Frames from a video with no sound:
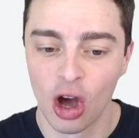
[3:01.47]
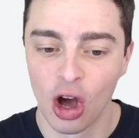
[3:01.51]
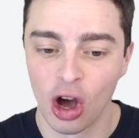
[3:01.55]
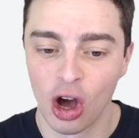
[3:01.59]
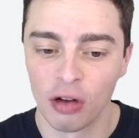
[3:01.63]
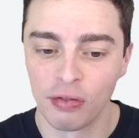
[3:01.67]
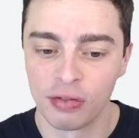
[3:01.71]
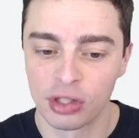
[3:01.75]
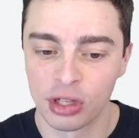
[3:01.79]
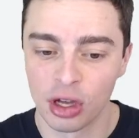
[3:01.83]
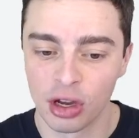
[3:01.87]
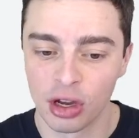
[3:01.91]

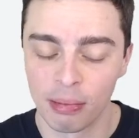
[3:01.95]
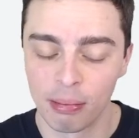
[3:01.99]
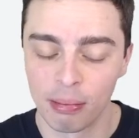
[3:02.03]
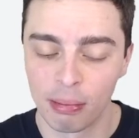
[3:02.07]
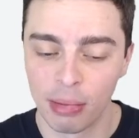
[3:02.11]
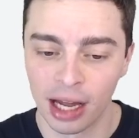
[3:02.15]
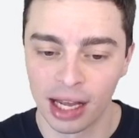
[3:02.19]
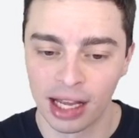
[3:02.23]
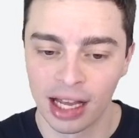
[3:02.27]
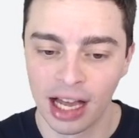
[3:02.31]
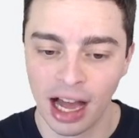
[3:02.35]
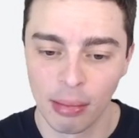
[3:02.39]
of sodium
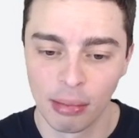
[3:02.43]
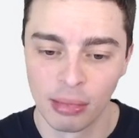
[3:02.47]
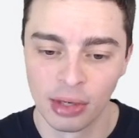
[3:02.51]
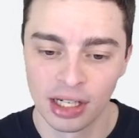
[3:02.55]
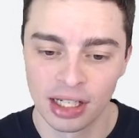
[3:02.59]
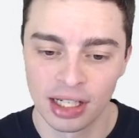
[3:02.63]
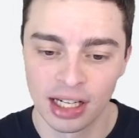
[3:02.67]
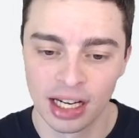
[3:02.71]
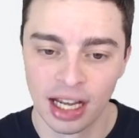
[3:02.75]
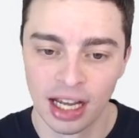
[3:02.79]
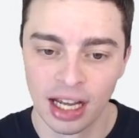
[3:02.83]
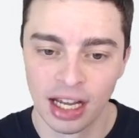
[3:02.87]

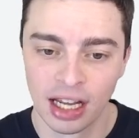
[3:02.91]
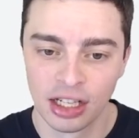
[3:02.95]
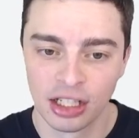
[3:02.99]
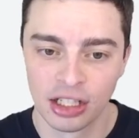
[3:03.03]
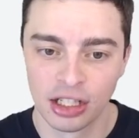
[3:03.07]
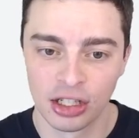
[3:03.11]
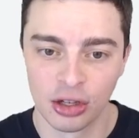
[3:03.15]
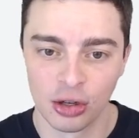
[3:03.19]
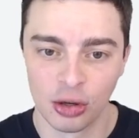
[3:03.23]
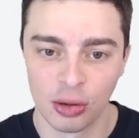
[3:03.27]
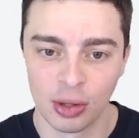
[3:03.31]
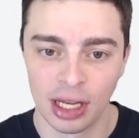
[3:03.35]
bicarbonate
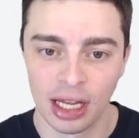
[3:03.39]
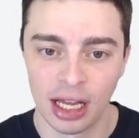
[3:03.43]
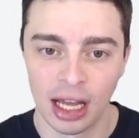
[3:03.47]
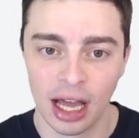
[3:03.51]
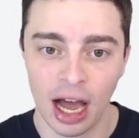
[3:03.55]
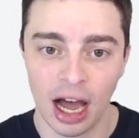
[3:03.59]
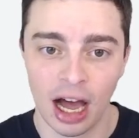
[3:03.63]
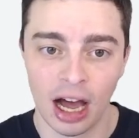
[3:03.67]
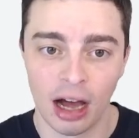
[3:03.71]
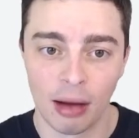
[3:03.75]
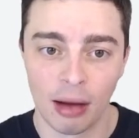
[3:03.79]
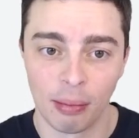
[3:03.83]

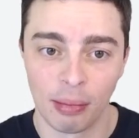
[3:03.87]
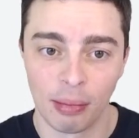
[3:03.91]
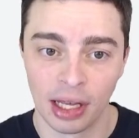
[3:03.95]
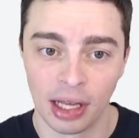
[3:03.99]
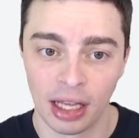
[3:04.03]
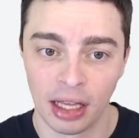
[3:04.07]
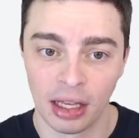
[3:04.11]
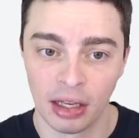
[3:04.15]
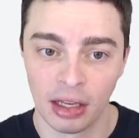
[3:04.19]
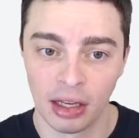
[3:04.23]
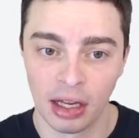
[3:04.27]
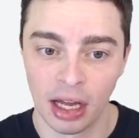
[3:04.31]
to
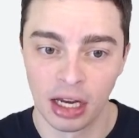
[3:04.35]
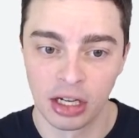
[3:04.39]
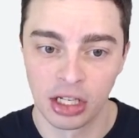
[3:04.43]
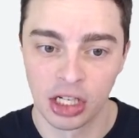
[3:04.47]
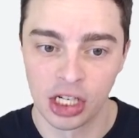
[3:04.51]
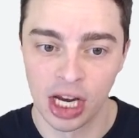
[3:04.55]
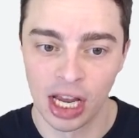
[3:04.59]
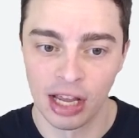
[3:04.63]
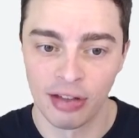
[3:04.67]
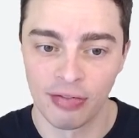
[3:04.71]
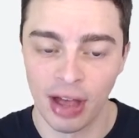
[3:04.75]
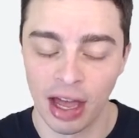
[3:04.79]

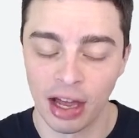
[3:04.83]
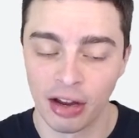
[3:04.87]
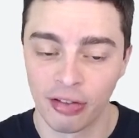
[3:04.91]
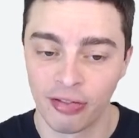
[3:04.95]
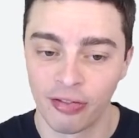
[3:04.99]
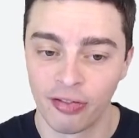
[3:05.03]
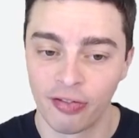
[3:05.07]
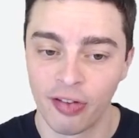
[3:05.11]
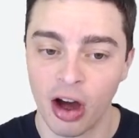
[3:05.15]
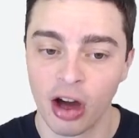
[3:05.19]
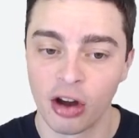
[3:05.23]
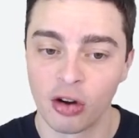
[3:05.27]
achieve a
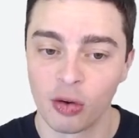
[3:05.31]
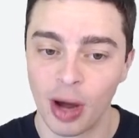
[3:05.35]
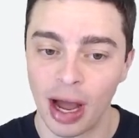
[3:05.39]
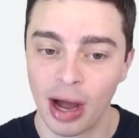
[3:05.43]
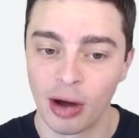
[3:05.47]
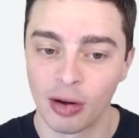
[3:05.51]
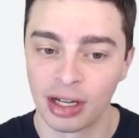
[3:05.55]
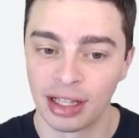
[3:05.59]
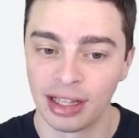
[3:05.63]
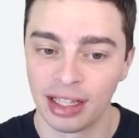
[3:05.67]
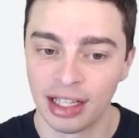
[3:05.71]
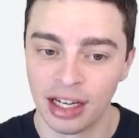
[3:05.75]
final
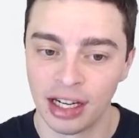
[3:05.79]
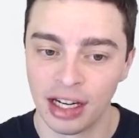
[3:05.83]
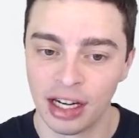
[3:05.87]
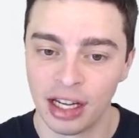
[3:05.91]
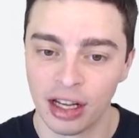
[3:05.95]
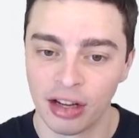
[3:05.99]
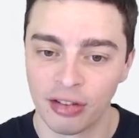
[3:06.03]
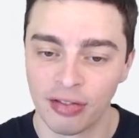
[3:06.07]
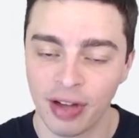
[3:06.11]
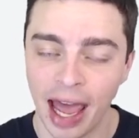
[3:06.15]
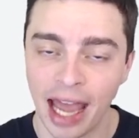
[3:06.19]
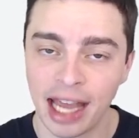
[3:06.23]
alkalinity
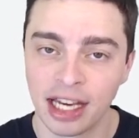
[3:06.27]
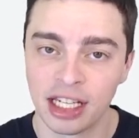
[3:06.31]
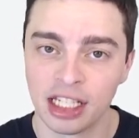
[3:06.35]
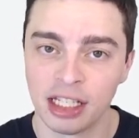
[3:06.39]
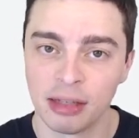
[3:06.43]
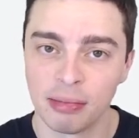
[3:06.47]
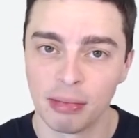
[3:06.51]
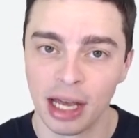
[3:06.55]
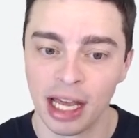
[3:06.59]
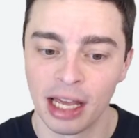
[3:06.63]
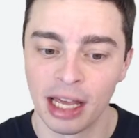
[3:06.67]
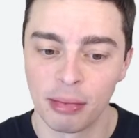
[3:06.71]
of 80
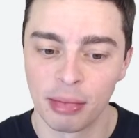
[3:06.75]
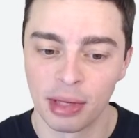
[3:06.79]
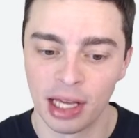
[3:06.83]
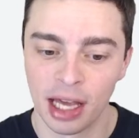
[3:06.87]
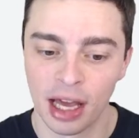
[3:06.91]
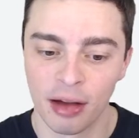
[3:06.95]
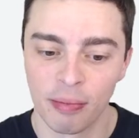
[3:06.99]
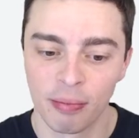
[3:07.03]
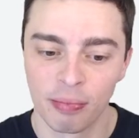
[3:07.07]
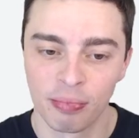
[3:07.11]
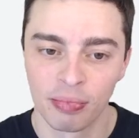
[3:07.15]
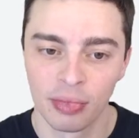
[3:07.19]

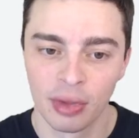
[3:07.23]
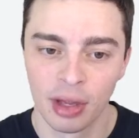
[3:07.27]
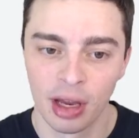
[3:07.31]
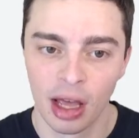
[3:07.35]
ppm.